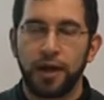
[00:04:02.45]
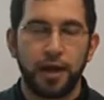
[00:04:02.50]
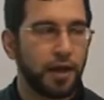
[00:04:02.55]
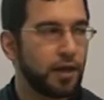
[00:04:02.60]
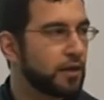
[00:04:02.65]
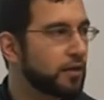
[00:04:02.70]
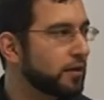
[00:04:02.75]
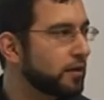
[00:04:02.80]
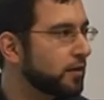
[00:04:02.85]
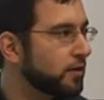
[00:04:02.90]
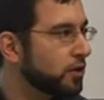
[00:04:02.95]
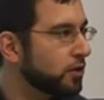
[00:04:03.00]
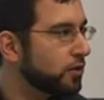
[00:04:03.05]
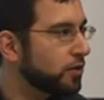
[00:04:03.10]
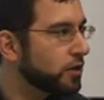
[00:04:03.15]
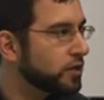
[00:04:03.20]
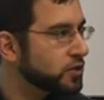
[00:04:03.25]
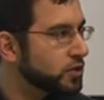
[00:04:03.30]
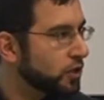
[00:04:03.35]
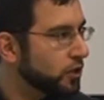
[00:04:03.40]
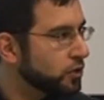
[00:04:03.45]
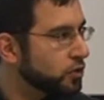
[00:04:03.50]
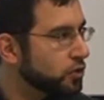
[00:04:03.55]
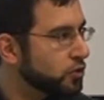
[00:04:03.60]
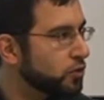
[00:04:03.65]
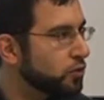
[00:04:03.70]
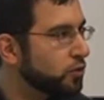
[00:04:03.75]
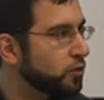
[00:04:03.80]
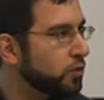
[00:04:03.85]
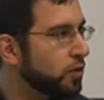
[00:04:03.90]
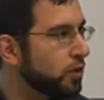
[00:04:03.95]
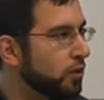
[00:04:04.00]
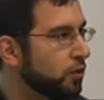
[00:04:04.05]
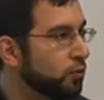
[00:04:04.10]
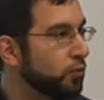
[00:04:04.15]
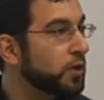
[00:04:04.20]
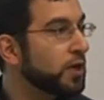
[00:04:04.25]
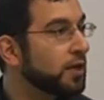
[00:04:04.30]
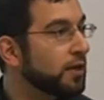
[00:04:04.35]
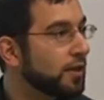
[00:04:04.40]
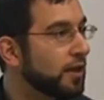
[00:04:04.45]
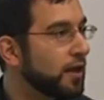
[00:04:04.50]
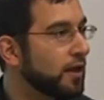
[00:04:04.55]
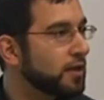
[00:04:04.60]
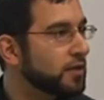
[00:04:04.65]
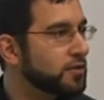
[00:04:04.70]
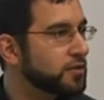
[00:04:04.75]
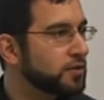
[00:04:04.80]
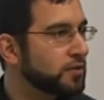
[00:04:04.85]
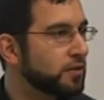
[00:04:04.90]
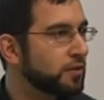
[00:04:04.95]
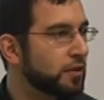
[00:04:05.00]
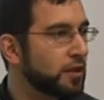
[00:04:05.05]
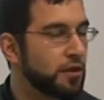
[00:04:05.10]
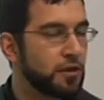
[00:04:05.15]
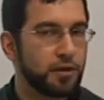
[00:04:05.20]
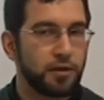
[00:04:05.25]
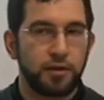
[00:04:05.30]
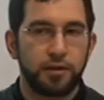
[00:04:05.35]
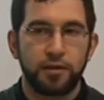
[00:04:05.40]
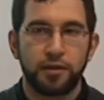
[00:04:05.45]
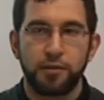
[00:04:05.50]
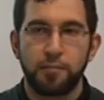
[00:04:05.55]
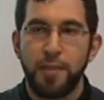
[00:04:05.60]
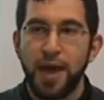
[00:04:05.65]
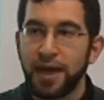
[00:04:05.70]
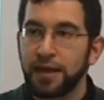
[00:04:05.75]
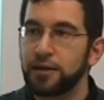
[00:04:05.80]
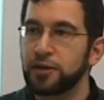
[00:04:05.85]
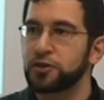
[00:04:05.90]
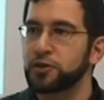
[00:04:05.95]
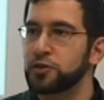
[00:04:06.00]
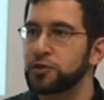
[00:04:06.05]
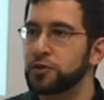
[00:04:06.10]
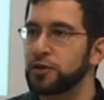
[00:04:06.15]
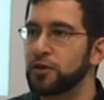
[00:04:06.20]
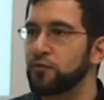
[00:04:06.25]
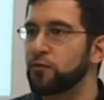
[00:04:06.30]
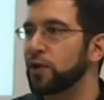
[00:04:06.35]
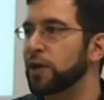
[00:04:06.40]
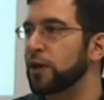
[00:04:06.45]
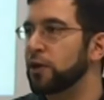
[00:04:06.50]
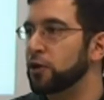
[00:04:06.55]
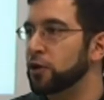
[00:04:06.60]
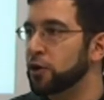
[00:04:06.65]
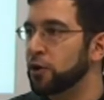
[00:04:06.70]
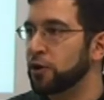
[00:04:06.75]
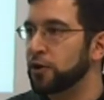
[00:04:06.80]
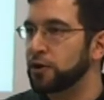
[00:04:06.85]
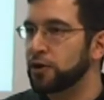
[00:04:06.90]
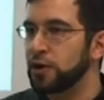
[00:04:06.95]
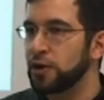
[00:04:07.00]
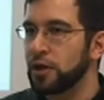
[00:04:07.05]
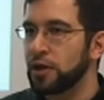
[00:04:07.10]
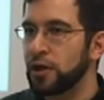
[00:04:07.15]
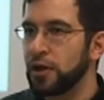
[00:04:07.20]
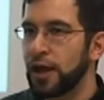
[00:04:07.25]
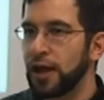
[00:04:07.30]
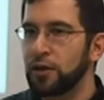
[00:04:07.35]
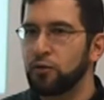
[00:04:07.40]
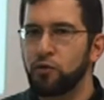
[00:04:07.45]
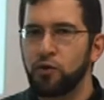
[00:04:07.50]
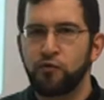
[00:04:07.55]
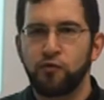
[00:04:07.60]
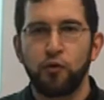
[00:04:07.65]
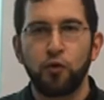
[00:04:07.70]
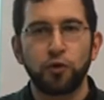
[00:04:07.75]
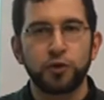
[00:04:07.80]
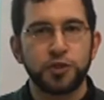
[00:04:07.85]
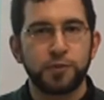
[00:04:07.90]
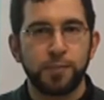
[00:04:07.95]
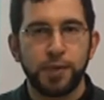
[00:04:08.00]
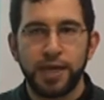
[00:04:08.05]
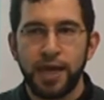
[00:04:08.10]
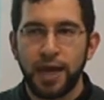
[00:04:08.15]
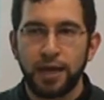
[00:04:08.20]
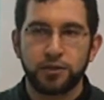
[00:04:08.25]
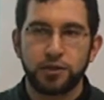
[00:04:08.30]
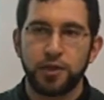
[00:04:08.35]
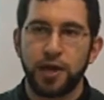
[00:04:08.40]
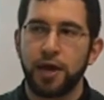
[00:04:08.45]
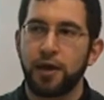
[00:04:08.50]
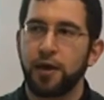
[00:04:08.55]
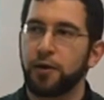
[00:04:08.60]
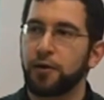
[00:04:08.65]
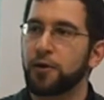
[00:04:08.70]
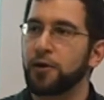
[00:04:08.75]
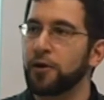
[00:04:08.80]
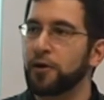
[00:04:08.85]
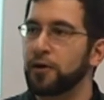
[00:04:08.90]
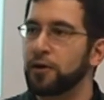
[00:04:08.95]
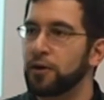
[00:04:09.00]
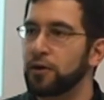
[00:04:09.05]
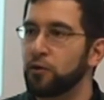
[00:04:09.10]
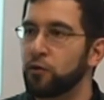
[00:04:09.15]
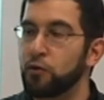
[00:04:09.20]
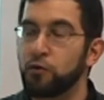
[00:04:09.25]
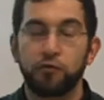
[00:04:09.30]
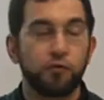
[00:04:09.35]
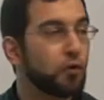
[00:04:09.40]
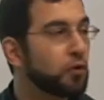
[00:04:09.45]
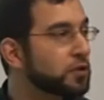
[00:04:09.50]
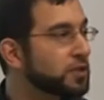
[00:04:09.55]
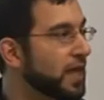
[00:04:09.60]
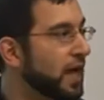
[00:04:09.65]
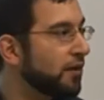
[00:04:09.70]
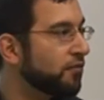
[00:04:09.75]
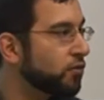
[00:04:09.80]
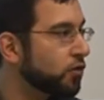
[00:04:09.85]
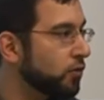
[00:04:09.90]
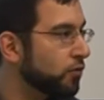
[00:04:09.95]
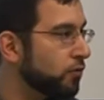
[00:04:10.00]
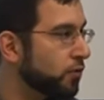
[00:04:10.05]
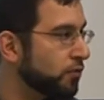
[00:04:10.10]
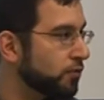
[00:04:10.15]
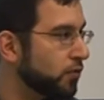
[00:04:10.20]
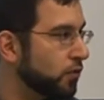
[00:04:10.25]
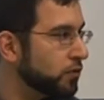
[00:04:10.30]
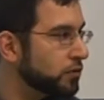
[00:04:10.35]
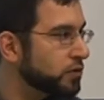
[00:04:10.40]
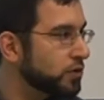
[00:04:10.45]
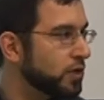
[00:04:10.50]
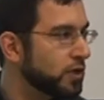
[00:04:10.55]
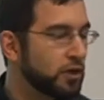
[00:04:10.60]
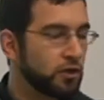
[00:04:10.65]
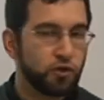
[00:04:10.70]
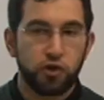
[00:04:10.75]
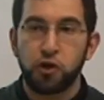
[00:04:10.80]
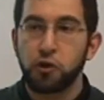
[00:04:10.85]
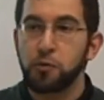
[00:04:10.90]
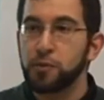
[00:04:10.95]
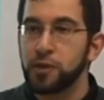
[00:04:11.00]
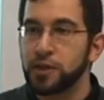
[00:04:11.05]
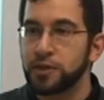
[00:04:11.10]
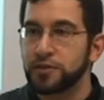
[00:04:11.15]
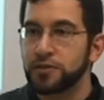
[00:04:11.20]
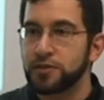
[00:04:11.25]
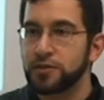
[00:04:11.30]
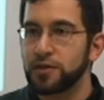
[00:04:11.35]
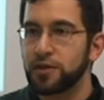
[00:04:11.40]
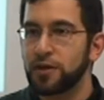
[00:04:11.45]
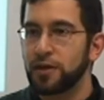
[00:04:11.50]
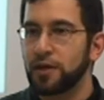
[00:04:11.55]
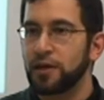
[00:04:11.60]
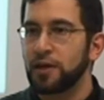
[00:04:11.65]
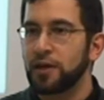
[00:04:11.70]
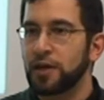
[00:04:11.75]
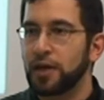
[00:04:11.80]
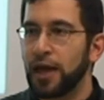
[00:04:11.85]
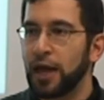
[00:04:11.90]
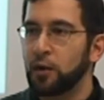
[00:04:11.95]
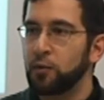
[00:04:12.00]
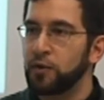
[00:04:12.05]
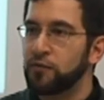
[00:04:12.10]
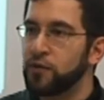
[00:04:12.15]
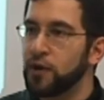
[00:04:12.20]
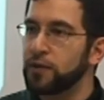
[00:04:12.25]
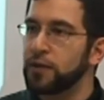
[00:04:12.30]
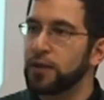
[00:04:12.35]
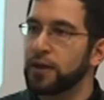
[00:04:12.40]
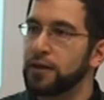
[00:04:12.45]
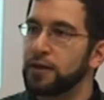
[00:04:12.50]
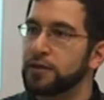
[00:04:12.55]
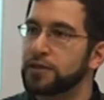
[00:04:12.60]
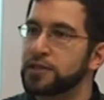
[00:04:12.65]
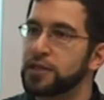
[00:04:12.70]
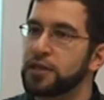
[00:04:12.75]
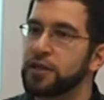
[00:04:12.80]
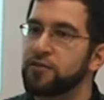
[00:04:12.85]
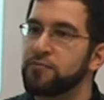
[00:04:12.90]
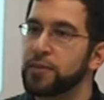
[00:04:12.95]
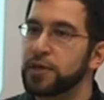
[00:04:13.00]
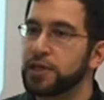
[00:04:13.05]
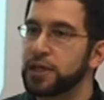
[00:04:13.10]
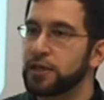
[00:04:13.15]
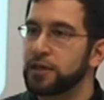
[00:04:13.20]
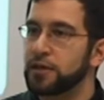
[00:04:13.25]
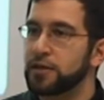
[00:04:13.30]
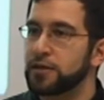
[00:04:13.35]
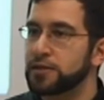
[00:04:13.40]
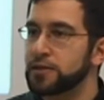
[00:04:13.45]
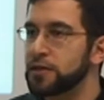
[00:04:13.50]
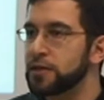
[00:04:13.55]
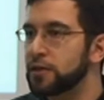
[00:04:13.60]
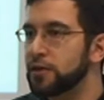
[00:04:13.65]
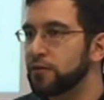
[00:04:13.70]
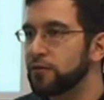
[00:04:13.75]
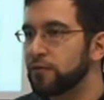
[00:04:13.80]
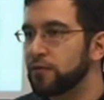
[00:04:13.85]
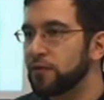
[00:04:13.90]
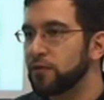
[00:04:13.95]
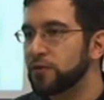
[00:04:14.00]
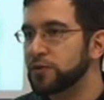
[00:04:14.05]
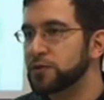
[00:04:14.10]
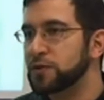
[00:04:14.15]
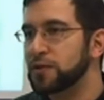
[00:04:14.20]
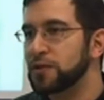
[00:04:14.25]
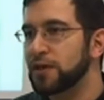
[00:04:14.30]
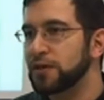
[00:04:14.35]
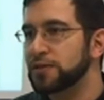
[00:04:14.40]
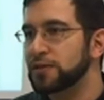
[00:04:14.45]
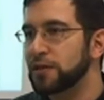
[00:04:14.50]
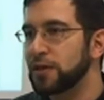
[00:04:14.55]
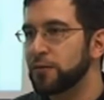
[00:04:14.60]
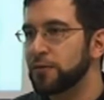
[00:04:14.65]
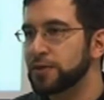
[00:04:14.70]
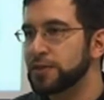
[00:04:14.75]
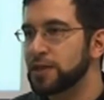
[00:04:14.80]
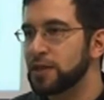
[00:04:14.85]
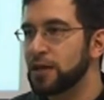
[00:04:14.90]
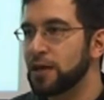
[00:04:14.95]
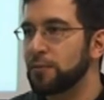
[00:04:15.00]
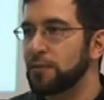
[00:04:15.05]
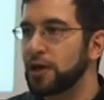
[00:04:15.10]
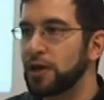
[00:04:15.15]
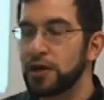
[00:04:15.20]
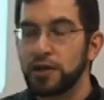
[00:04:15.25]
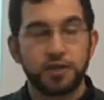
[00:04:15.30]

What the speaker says: and, you know, they started to realize the magnitude of what had occurred, and revolts began to occur, revolt after revolt, turbulence. And we found that in the city of Medina, the city of Rasulullah sallallahu alaihi wasallam,